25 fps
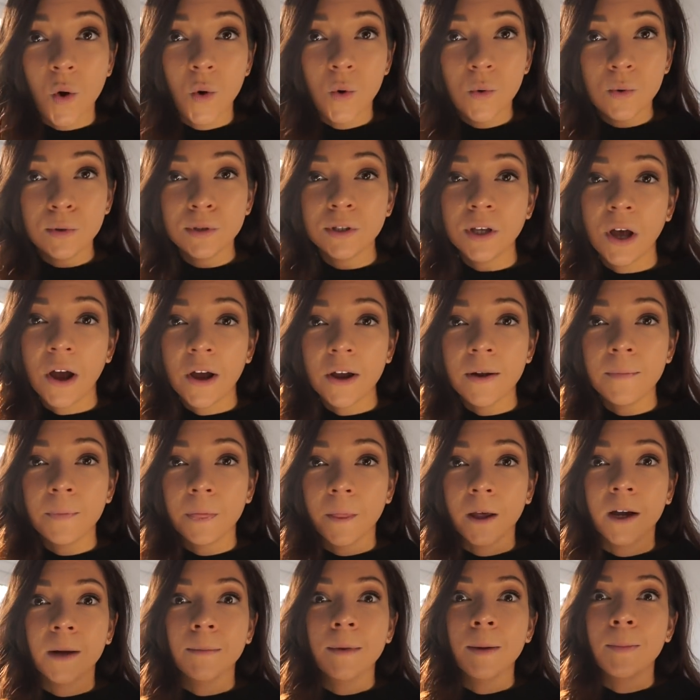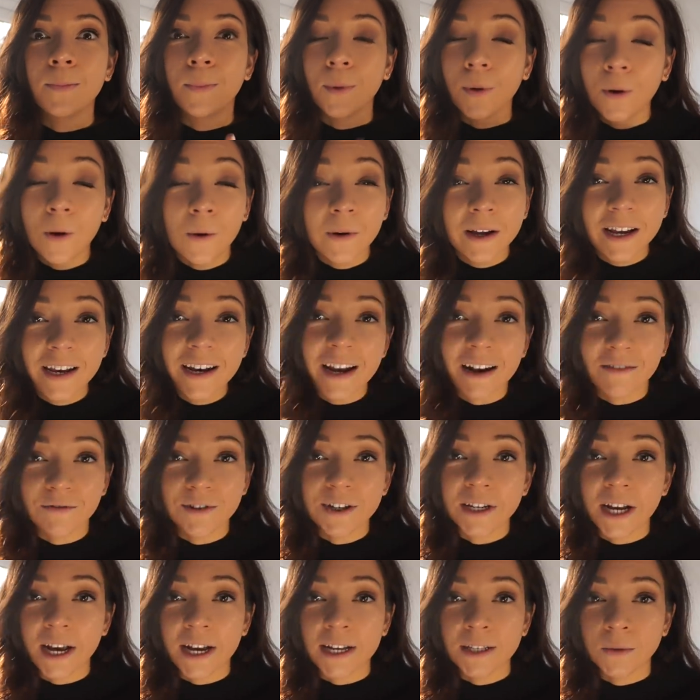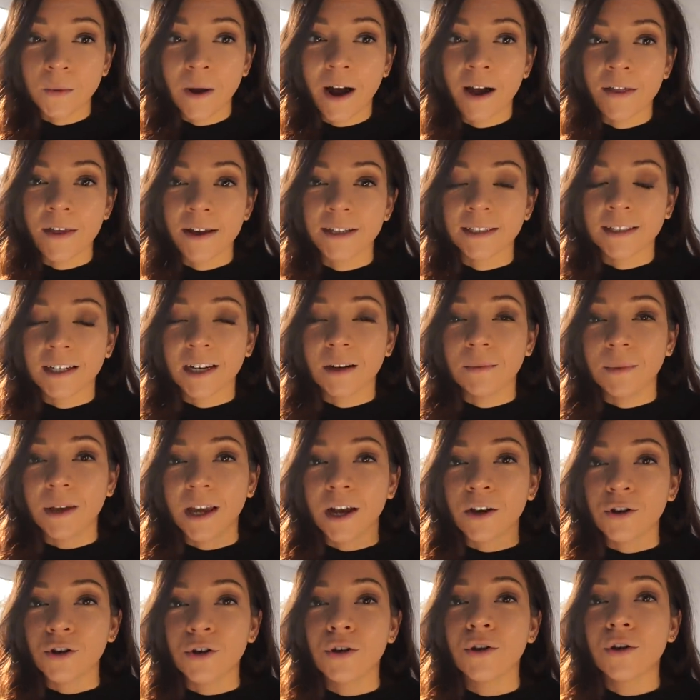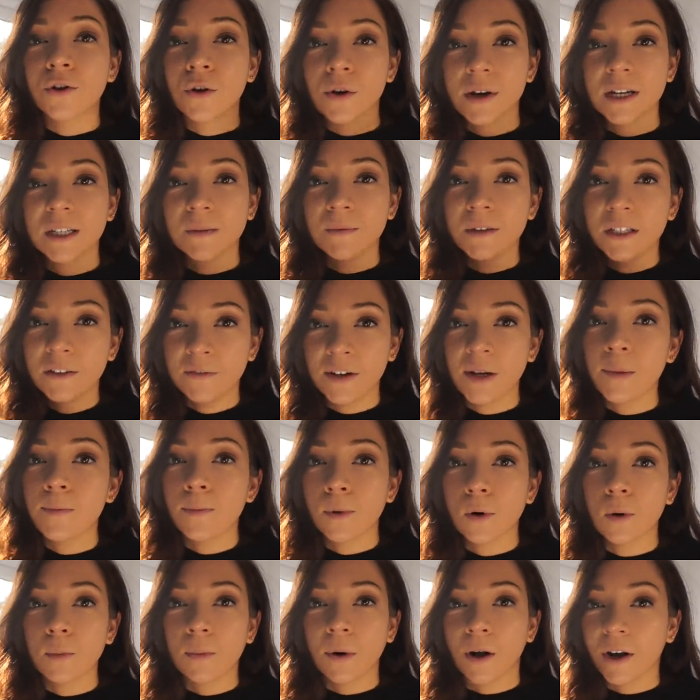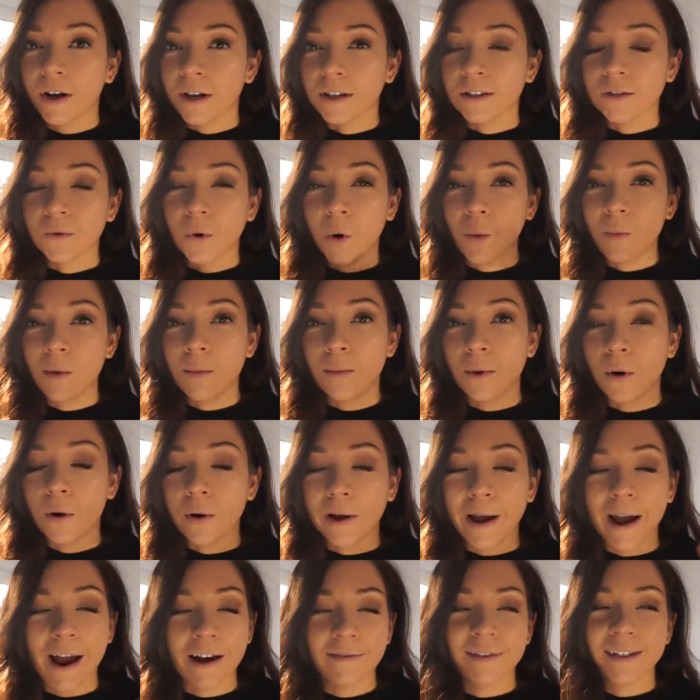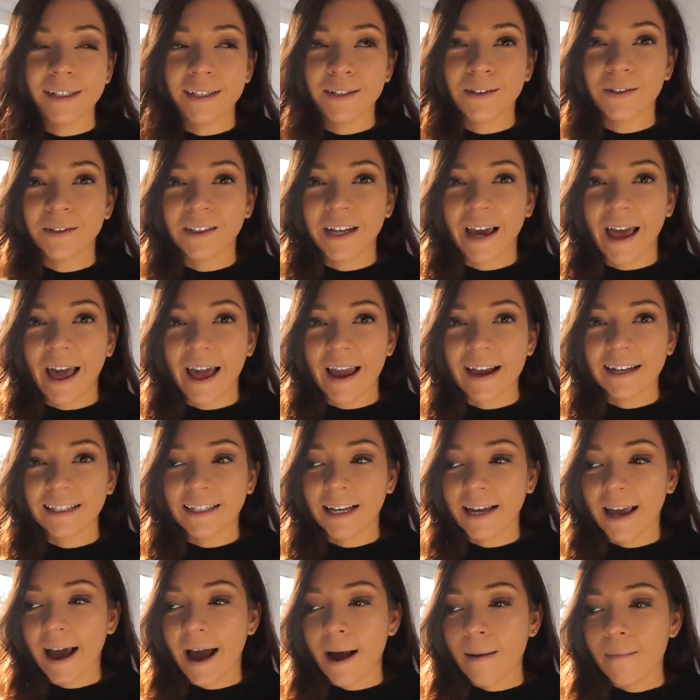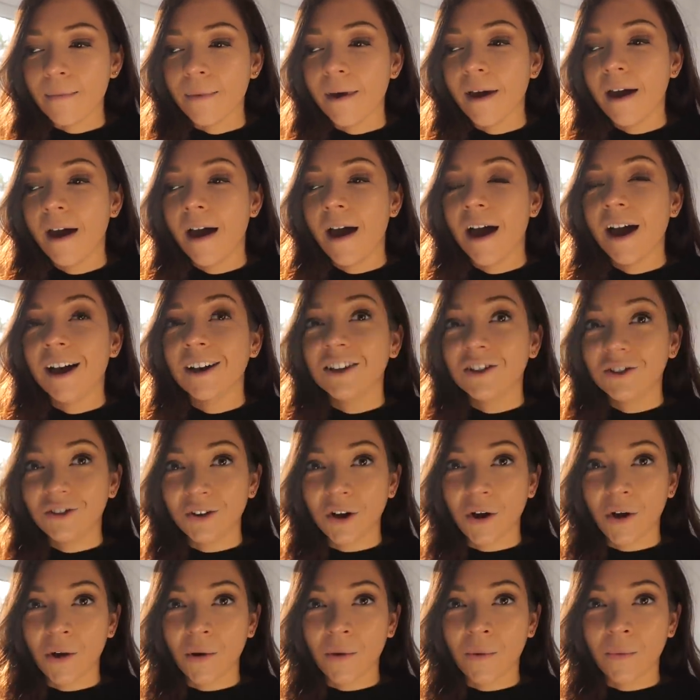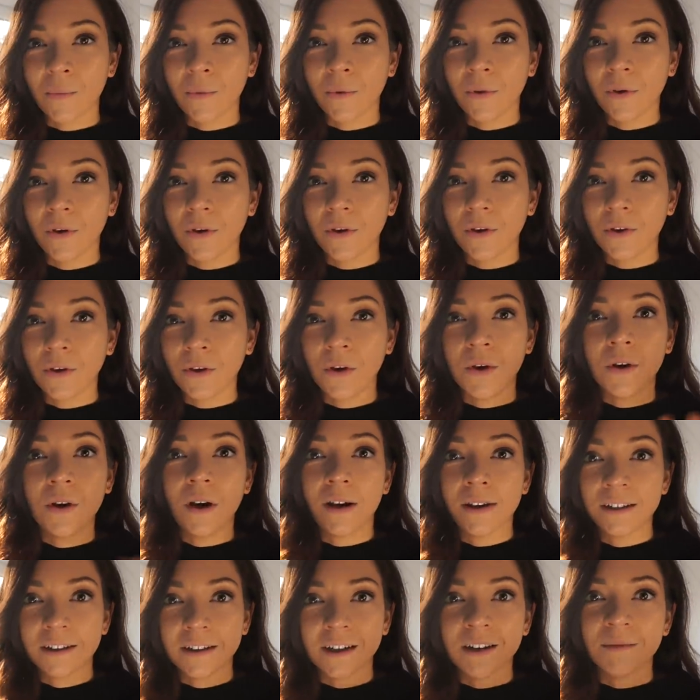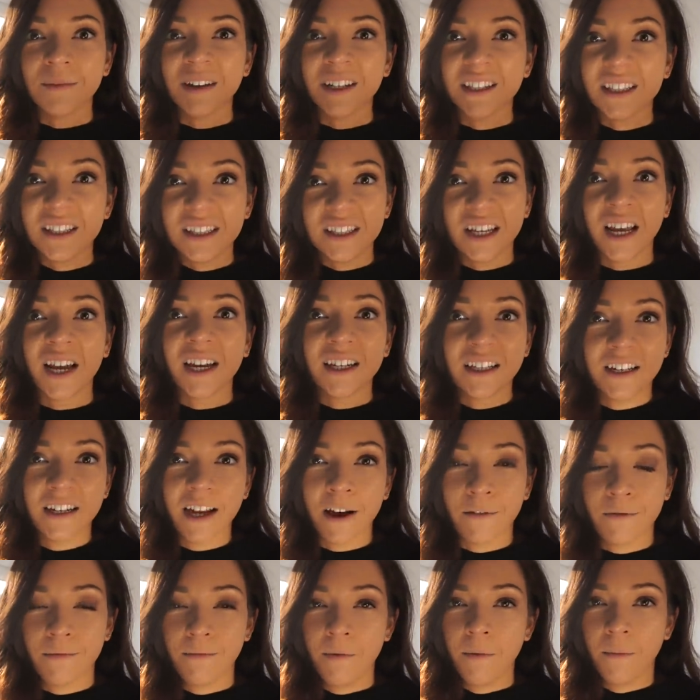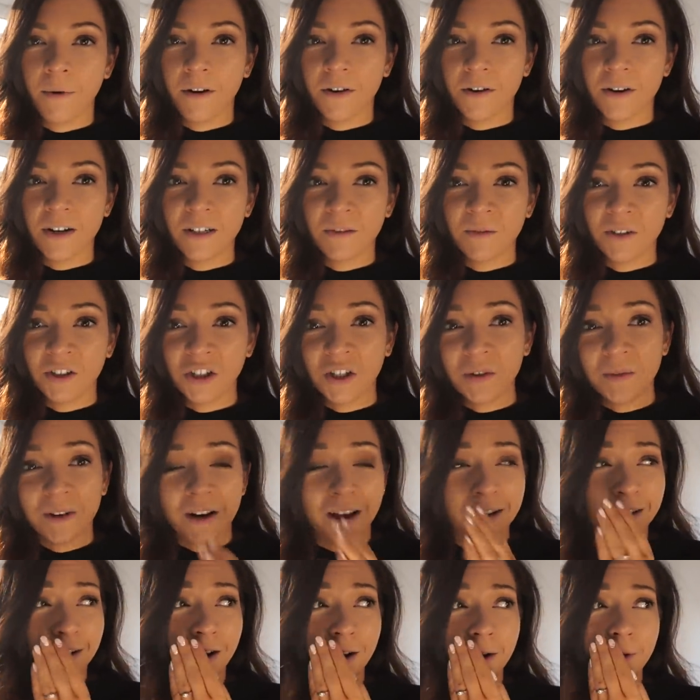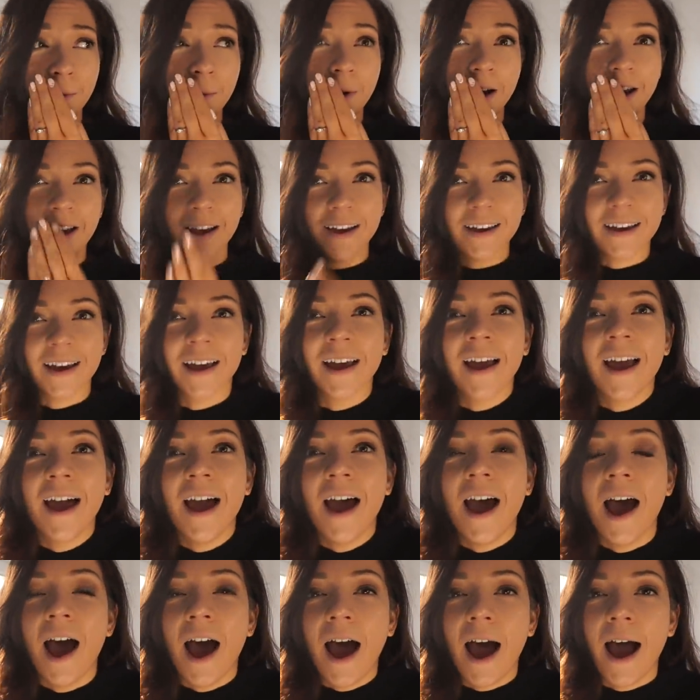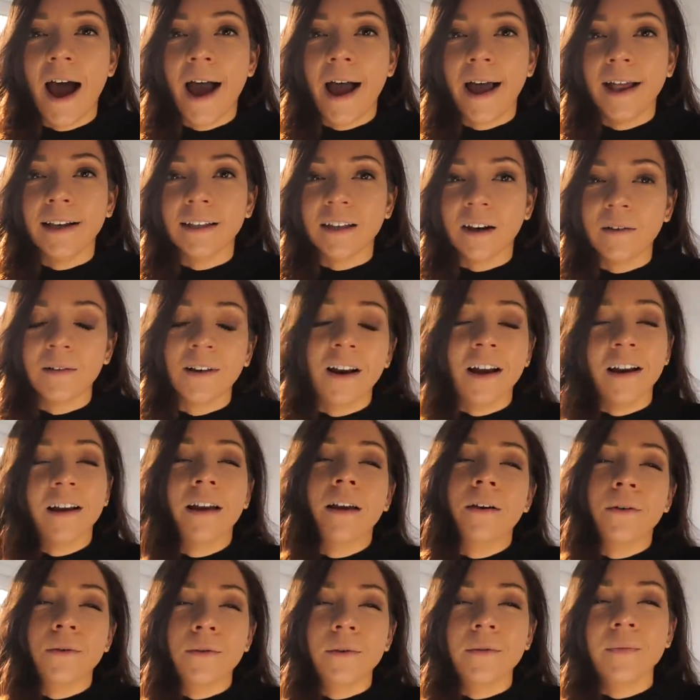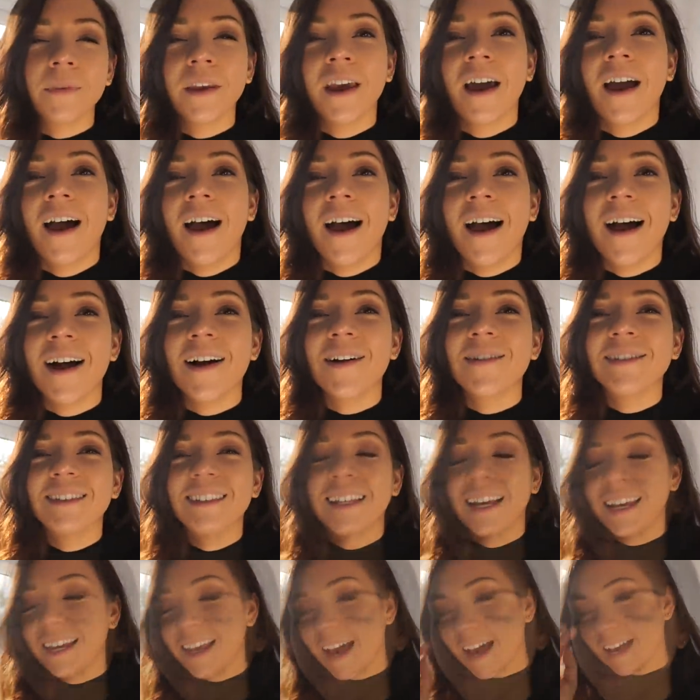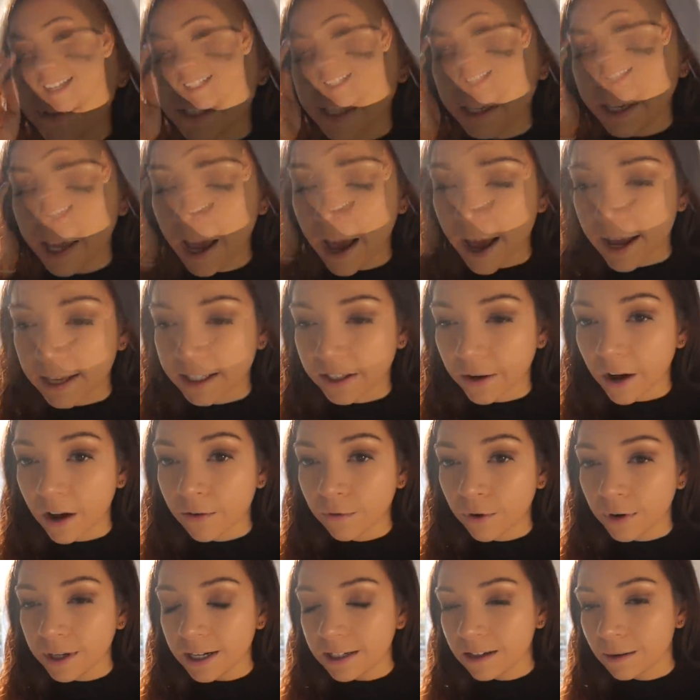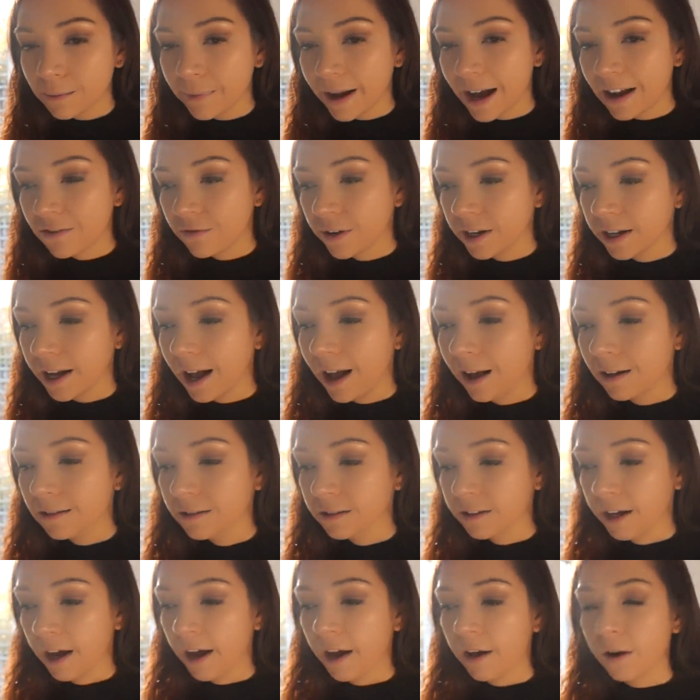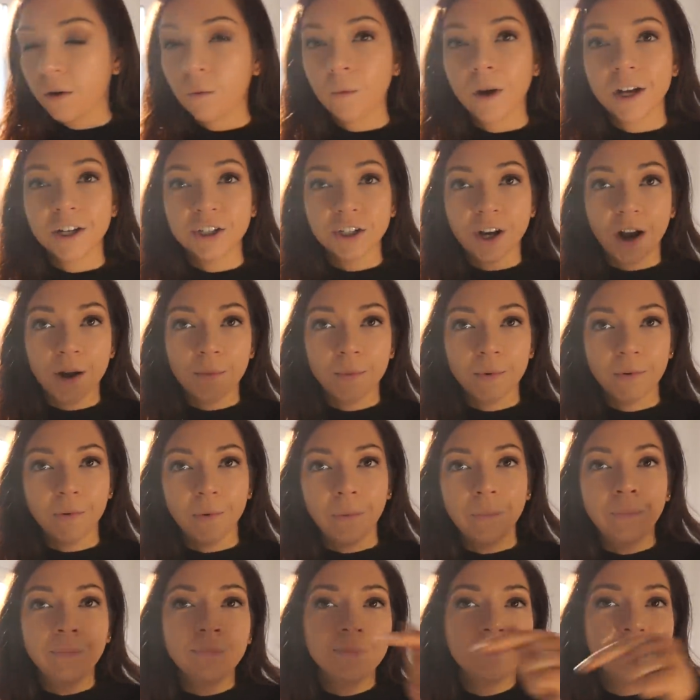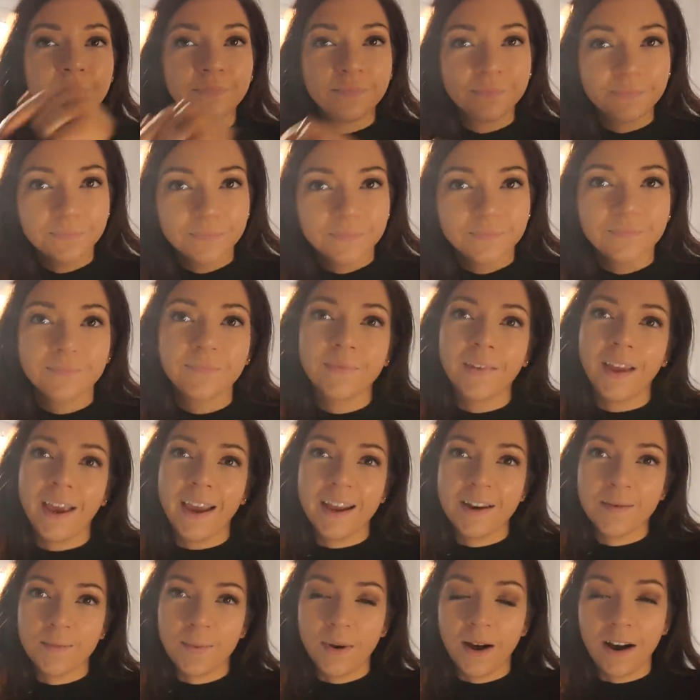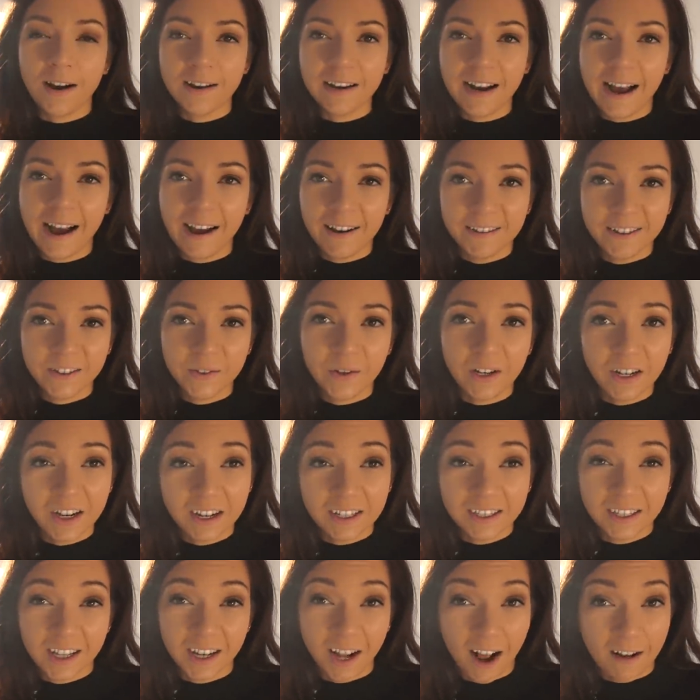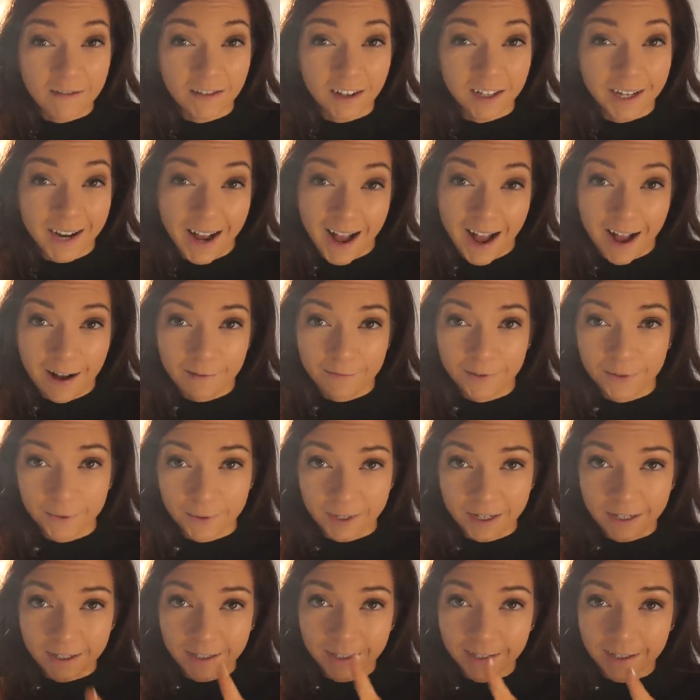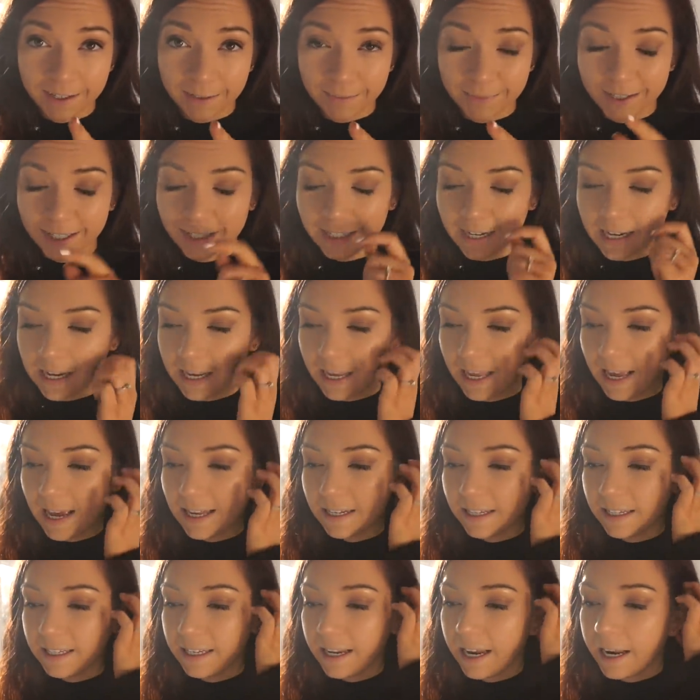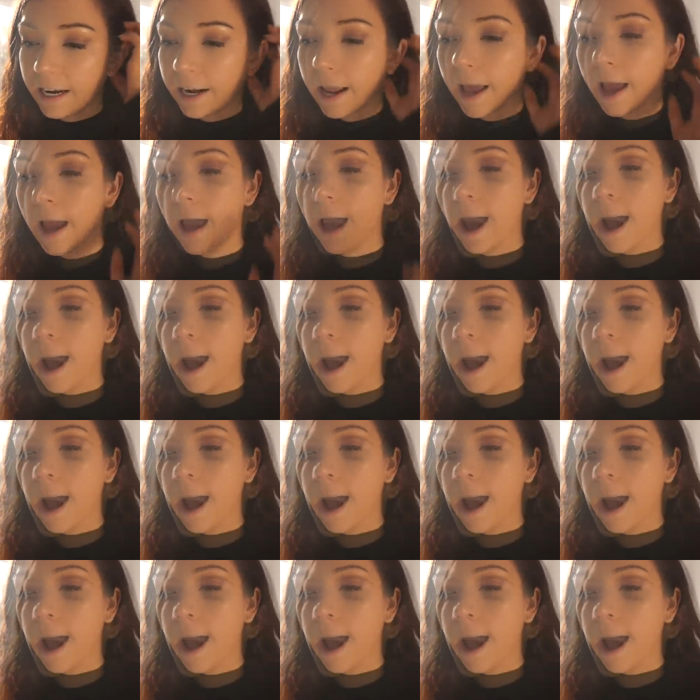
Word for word: Also, I'm going to be blogging every day as well. There's going to be a new Christmas themed blog post on my blog every single day at eight A M So you guys are going to be sick to death of me by Christmas. You'll be like, go away. And I'll be like, okay, cool. Um, so yeah, so yeah, so I've already done my advent calendar, which I will input now, so it looks like I've done it afterwards. Some sneaky editing.